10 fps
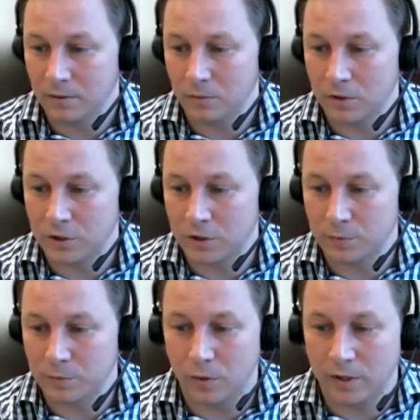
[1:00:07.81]
what she
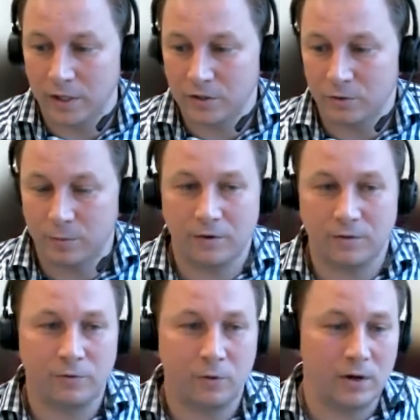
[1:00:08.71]
was pointing to about
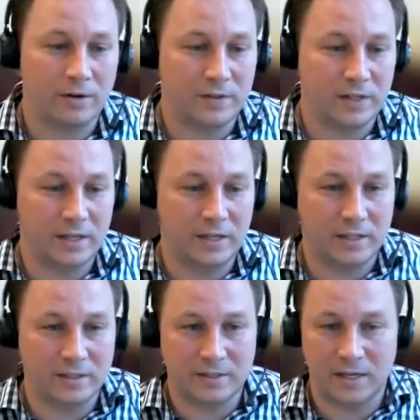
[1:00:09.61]
four FTE
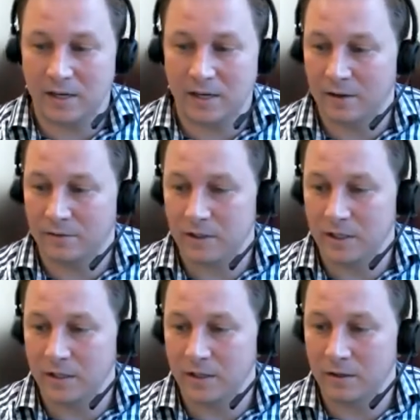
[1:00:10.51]
and 10
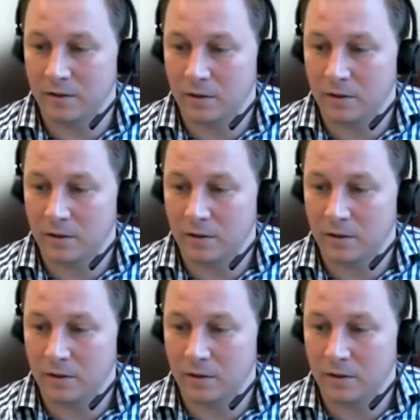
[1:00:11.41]
FTE.